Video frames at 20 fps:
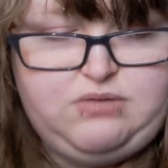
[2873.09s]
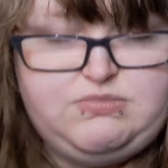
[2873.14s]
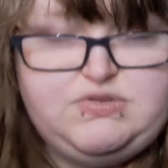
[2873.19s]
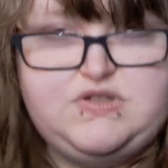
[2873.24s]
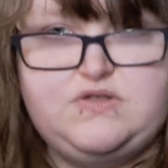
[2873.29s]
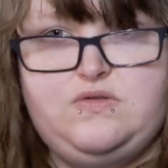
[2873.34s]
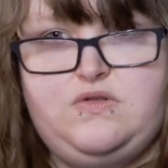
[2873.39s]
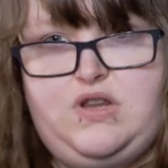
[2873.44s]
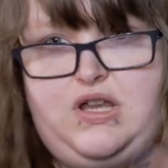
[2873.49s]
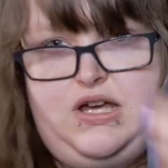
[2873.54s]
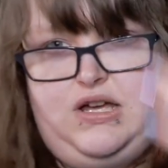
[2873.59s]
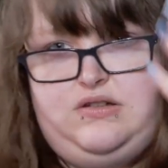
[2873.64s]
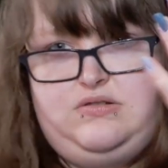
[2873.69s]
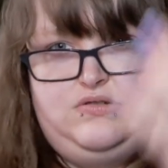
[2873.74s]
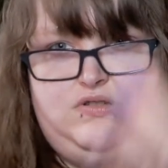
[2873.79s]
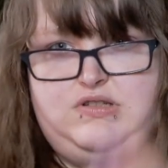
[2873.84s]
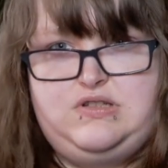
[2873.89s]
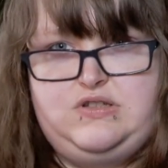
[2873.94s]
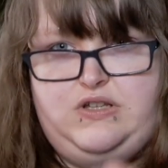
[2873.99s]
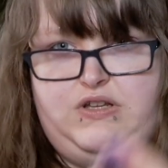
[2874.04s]
so
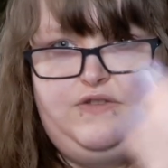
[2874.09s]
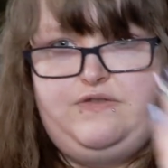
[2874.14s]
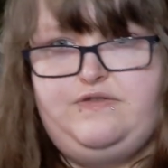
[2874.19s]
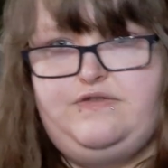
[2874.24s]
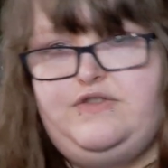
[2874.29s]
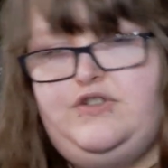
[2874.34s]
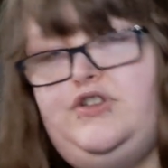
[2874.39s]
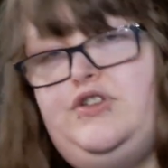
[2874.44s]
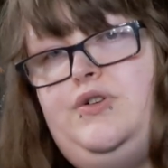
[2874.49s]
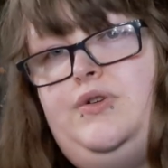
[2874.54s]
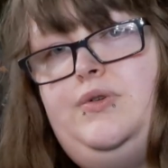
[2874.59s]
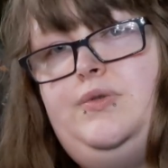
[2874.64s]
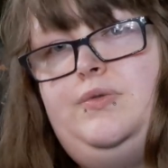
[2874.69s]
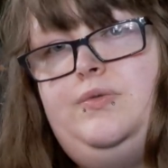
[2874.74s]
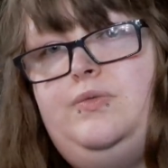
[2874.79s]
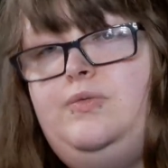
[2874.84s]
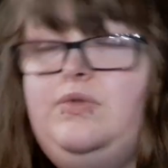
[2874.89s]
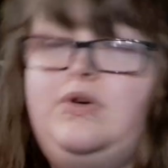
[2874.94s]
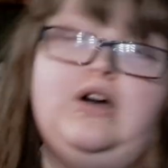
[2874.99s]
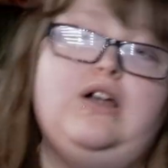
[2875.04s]
that if you